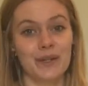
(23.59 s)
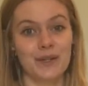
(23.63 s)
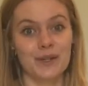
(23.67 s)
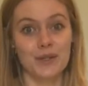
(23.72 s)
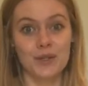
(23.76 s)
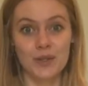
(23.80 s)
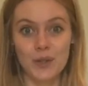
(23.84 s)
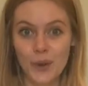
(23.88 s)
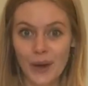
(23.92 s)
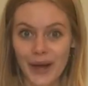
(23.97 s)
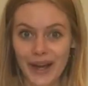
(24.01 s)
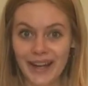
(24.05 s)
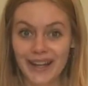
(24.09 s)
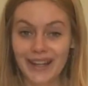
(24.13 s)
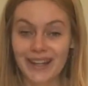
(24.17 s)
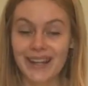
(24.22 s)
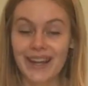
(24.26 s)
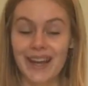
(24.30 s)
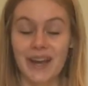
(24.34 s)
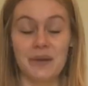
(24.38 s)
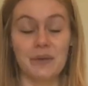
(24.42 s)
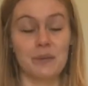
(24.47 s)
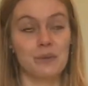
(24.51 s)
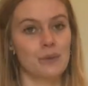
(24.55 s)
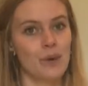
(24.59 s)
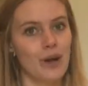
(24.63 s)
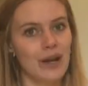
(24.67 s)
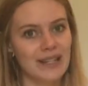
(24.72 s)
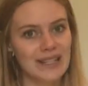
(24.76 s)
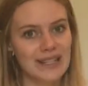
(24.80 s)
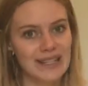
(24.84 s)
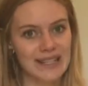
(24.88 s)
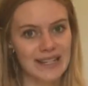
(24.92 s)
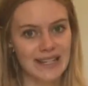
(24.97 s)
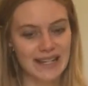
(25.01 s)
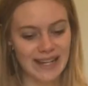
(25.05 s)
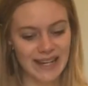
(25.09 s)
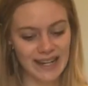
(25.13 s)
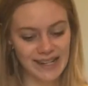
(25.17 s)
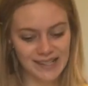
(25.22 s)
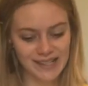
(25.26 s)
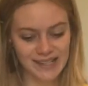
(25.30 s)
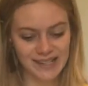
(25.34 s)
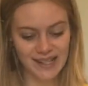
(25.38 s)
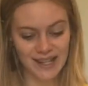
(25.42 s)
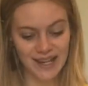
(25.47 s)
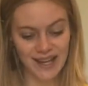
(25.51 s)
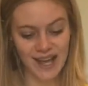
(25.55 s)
enjoy and want to eat.